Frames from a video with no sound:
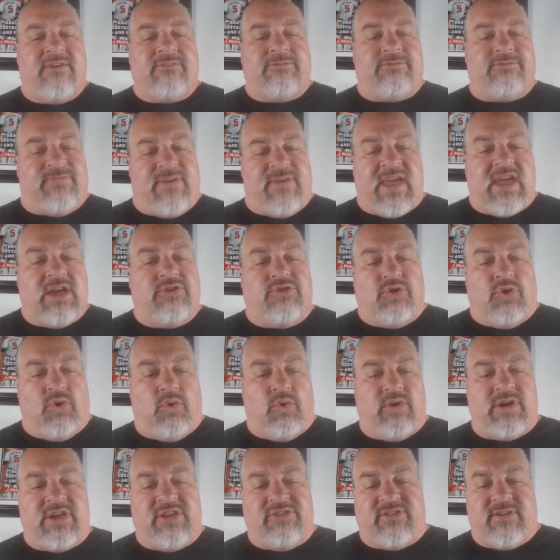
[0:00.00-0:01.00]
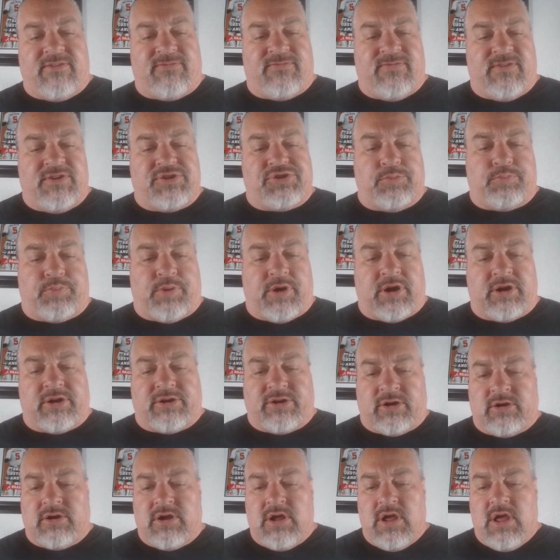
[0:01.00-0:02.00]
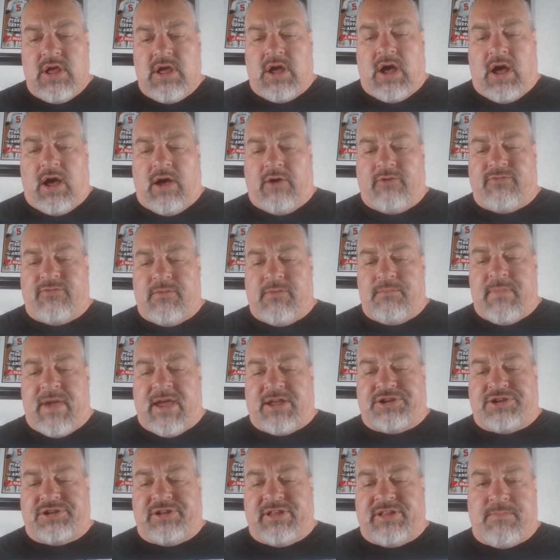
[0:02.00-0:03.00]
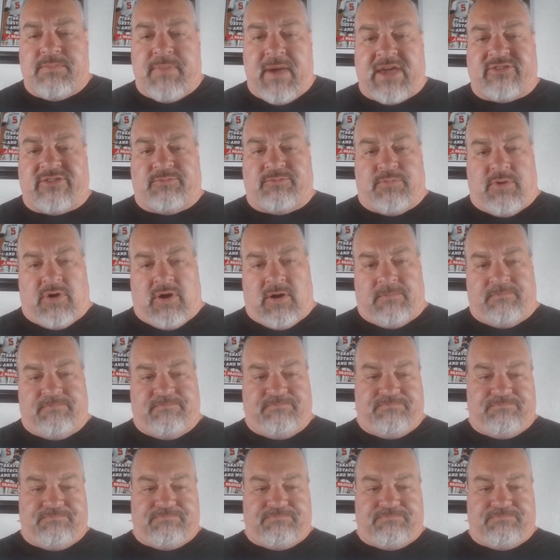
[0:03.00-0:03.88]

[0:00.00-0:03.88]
FanDuel is the official partner of Major League Baseball.